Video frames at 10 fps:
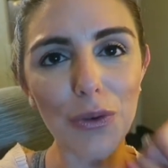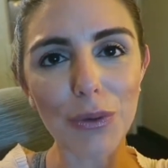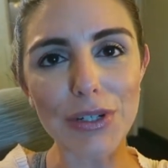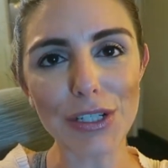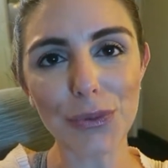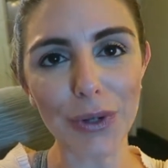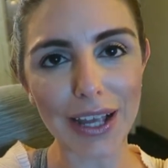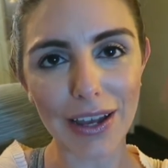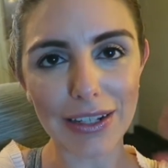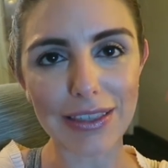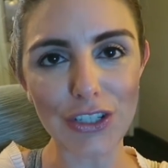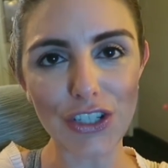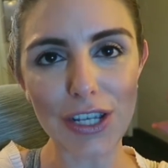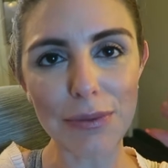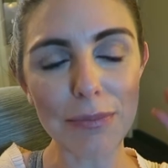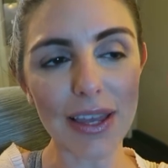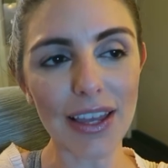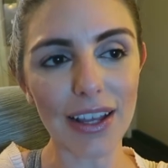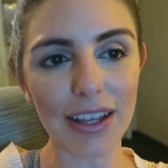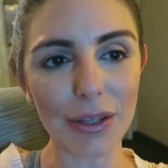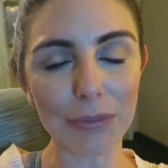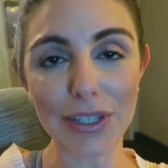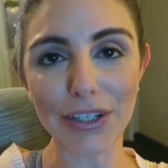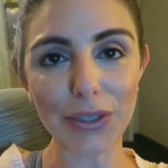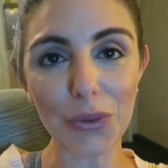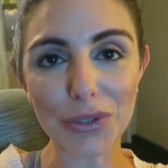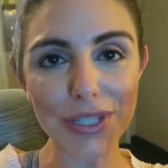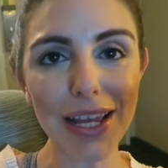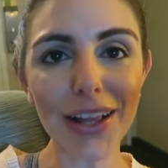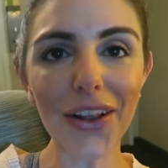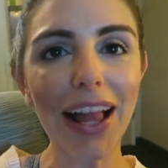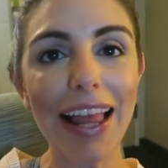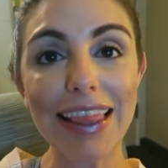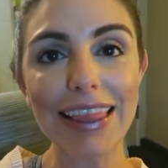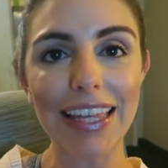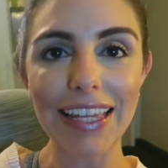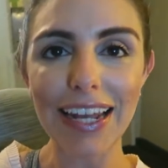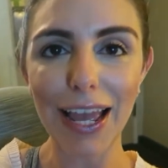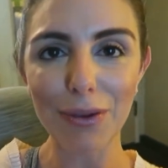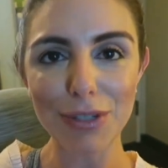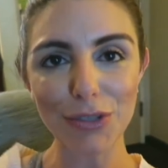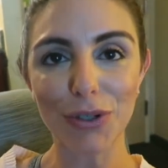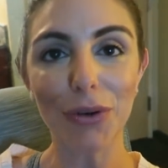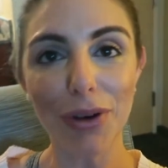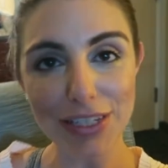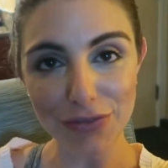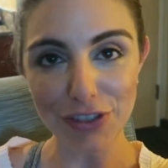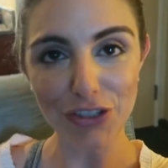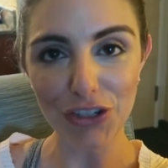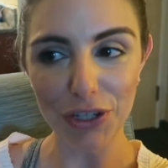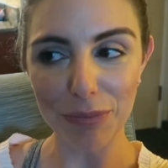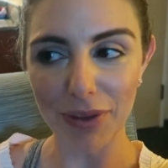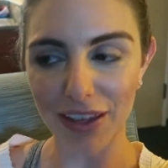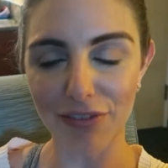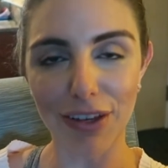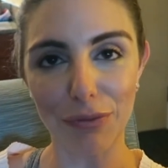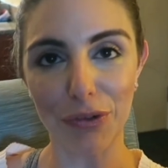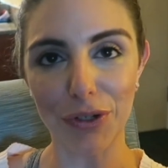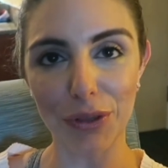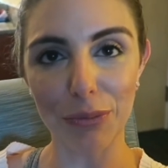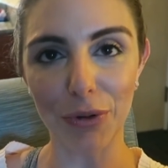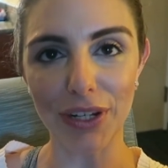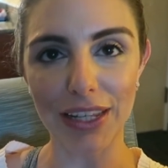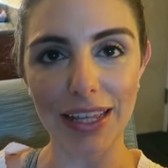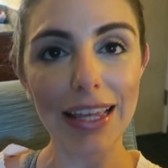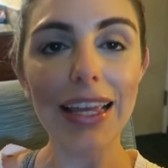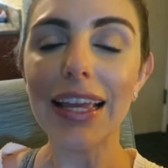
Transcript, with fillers: We went to work out at the gym um, here at the hotel, and then I went to a CrossFit gym at 5.30 in the morning.